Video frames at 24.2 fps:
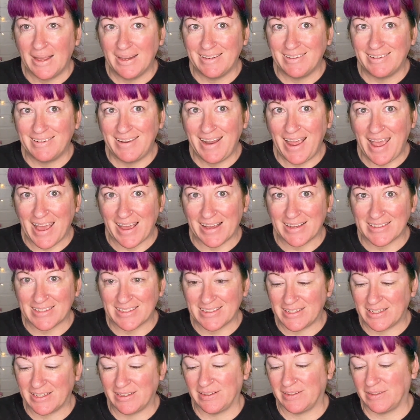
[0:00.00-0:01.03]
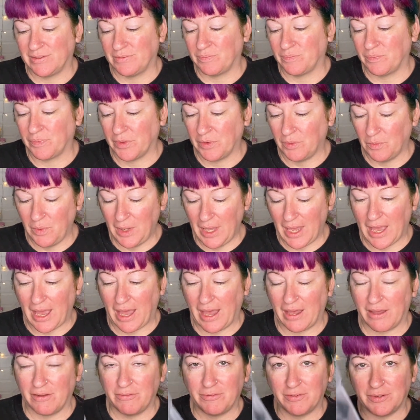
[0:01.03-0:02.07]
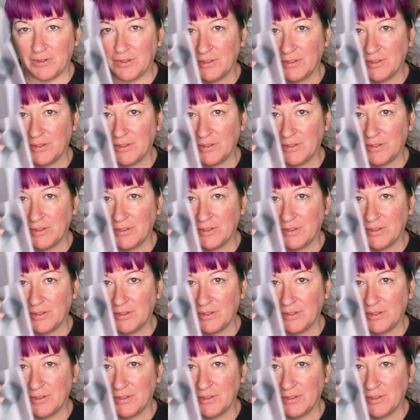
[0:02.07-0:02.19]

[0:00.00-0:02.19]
Next, we have